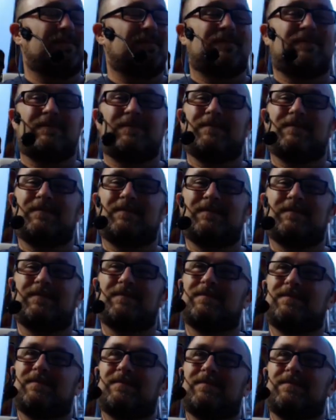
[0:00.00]

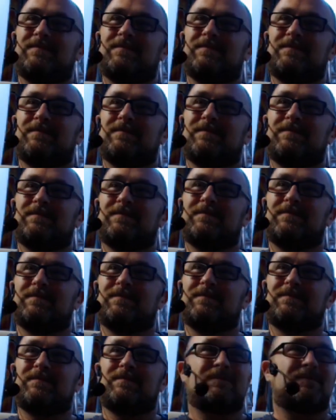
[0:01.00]
um, would
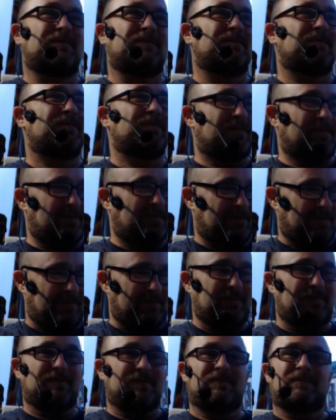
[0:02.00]
want to wrap it up for this
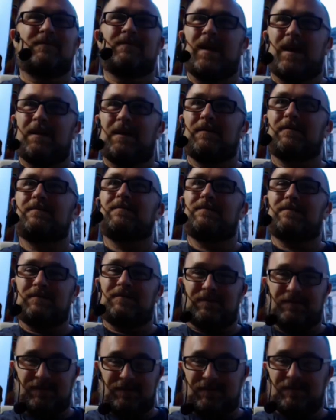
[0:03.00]
week? I guess so.
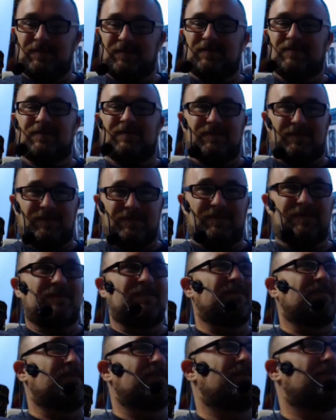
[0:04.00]
I guess yeah. so. I mean, I, we,
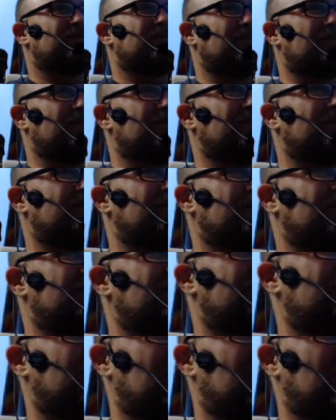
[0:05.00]
can keep, we keep going. I this know. is